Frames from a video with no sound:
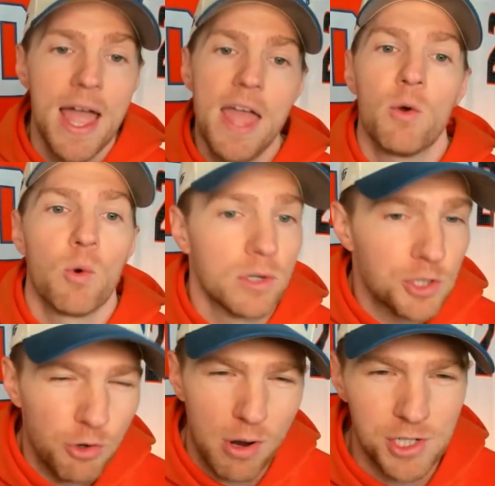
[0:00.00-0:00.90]
and Orange
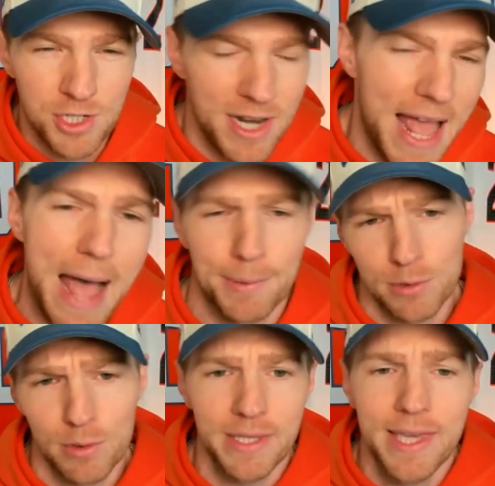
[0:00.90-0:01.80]
crushing it
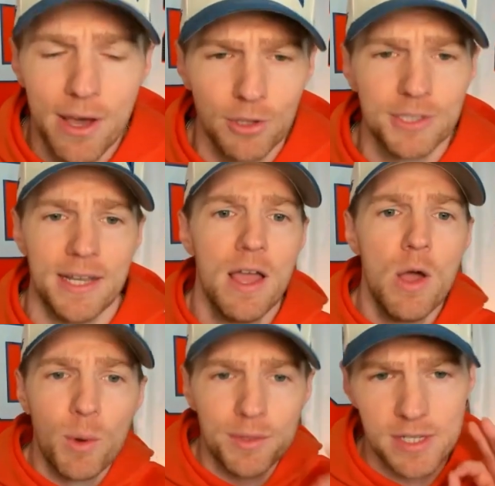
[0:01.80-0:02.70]
absolutely killed it
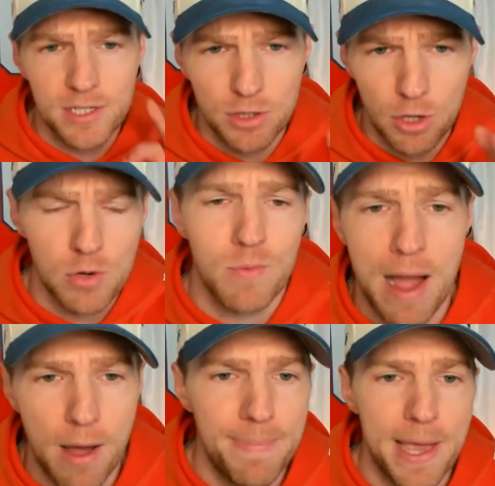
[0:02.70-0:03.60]
with this third
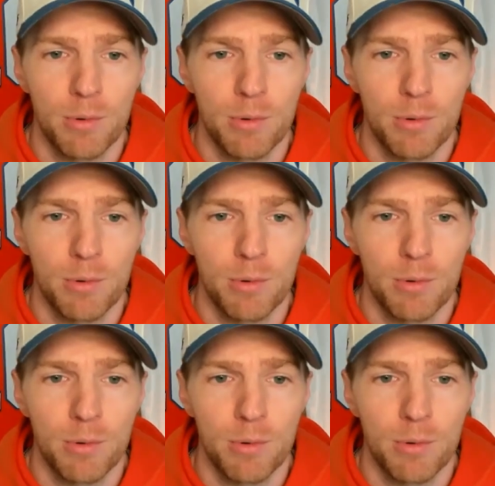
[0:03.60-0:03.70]
round pick.